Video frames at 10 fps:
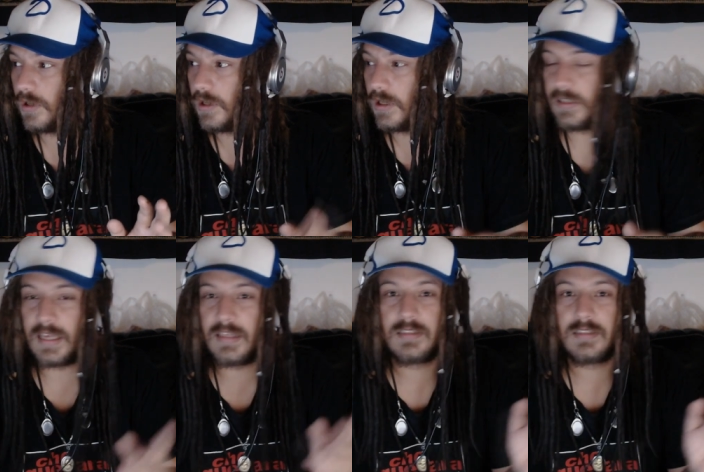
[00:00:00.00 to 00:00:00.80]

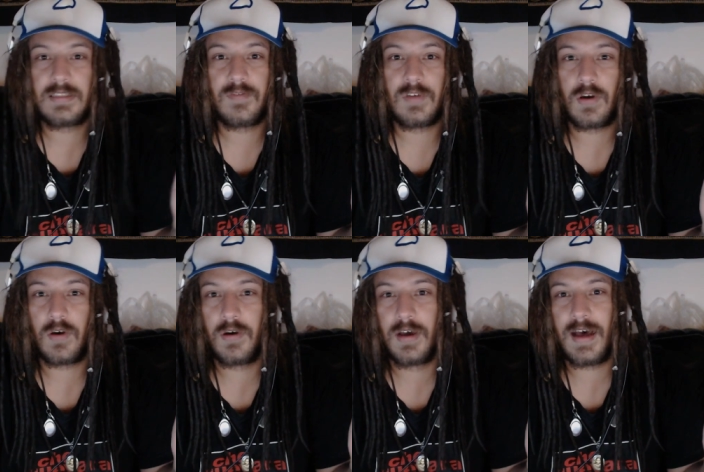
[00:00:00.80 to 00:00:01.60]
they didn't even
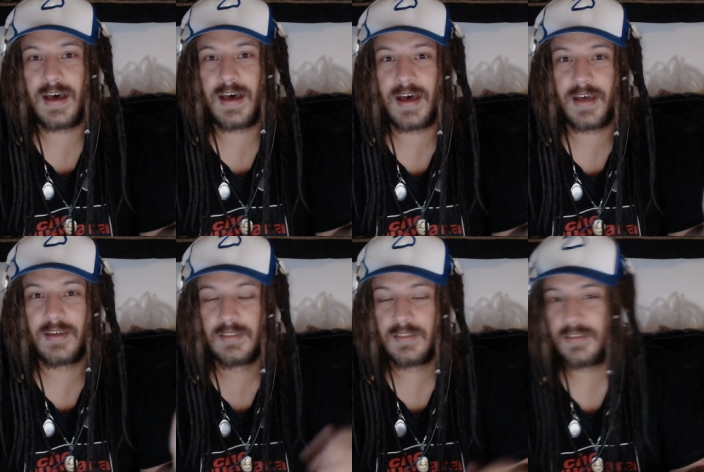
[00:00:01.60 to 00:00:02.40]
know. Haha.
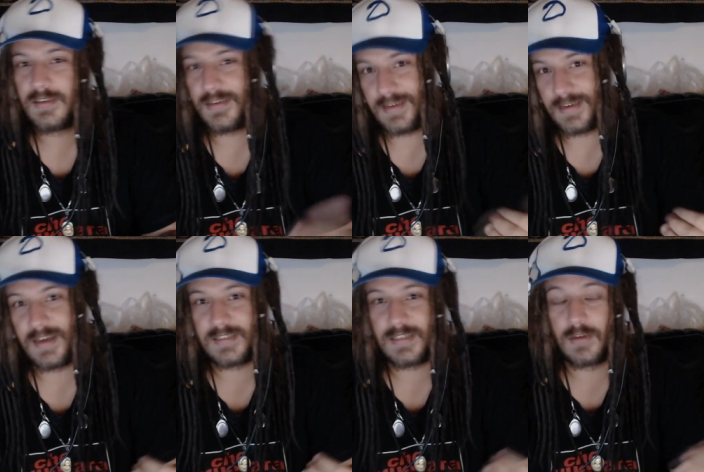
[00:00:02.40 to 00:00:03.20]

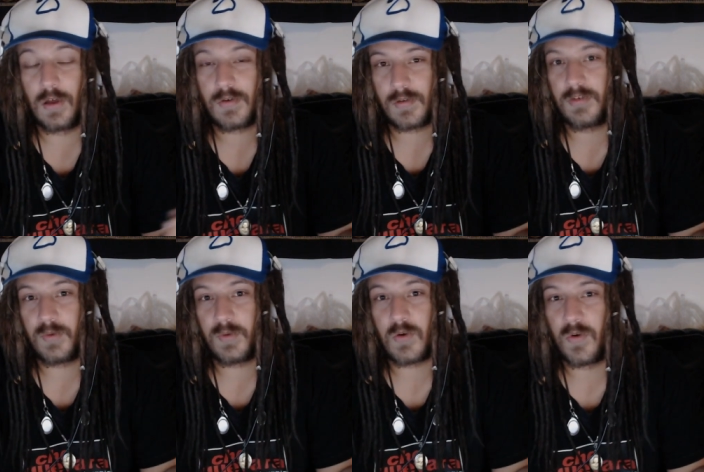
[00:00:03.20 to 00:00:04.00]
I did local
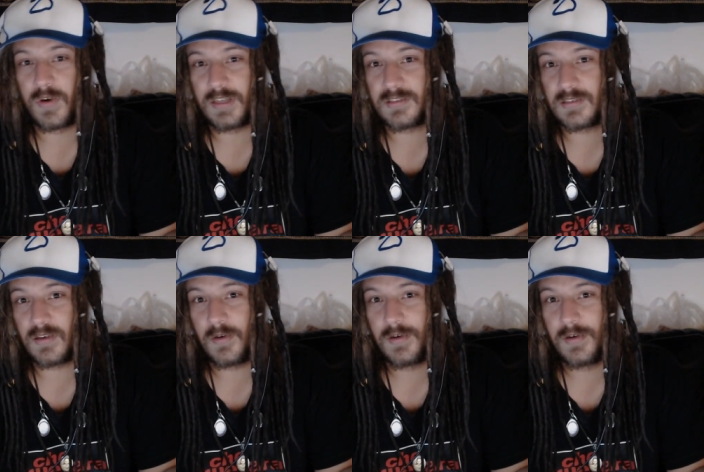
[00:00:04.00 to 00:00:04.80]
recording,
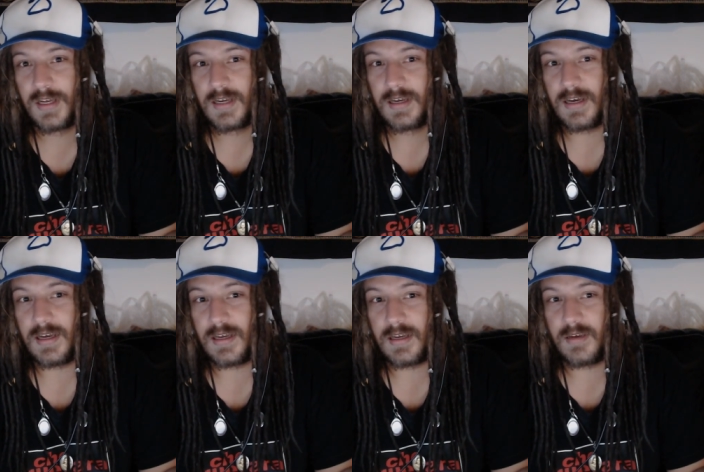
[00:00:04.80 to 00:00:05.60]
so
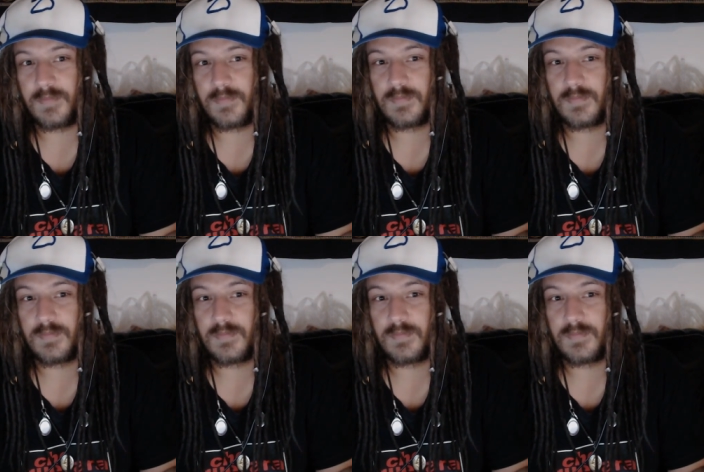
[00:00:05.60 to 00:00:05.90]
um,